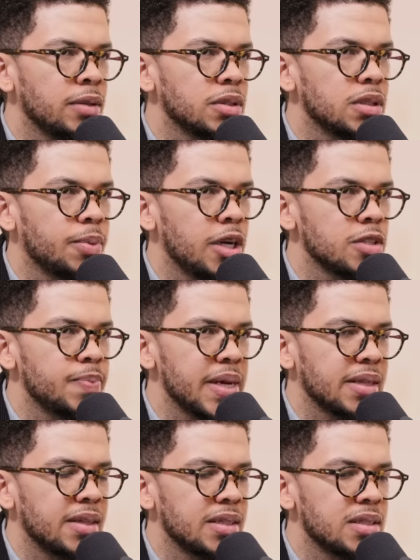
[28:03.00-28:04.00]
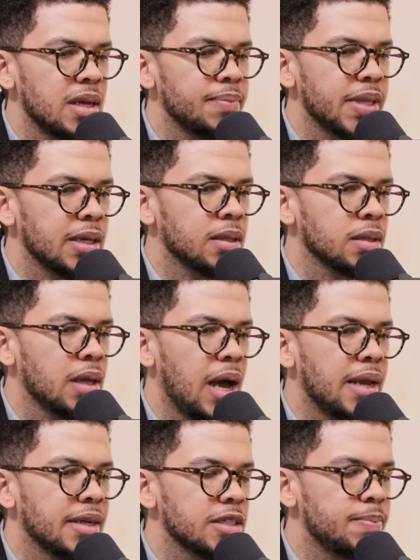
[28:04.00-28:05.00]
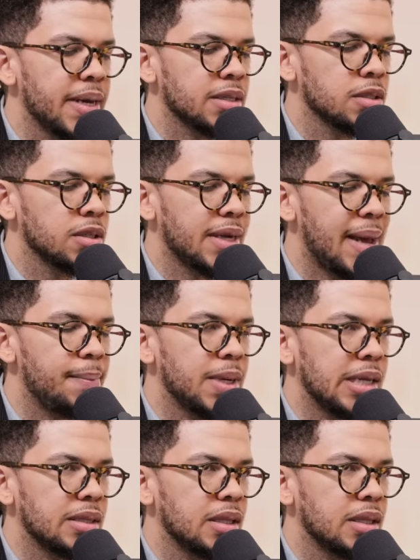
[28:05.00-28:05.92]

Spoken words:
the prospect that something unexpected could happen